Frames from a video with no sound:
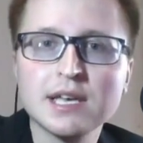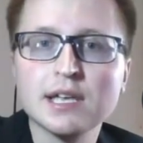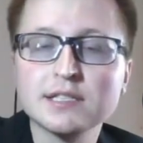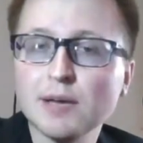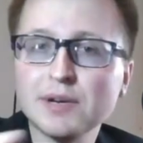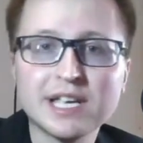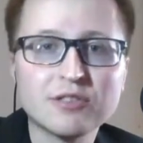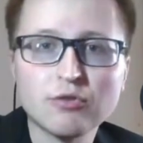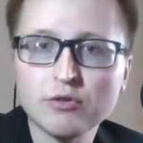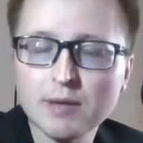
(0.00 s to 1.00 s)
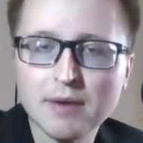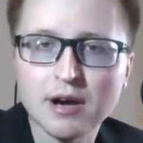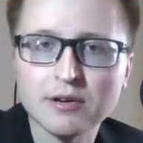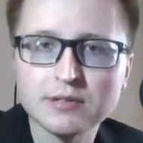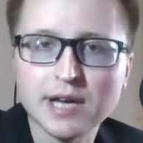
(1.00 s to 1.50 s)
Somebody had thrown them
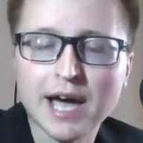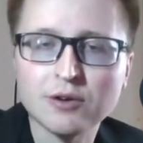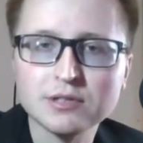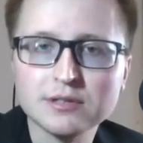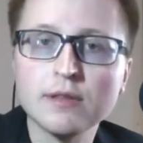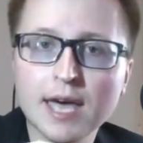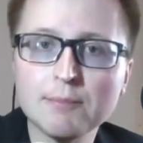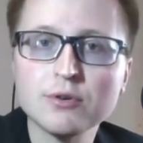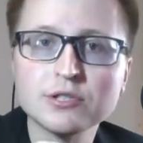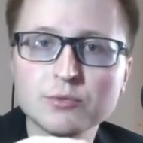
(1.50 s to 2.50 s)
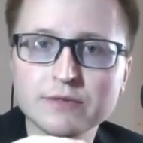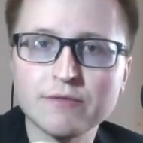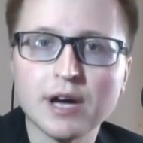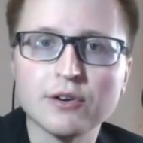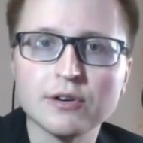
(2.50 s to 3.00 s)
out. That person was
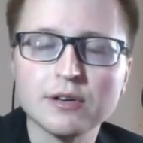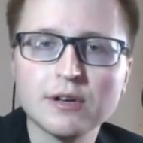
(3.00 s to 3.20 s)
fired.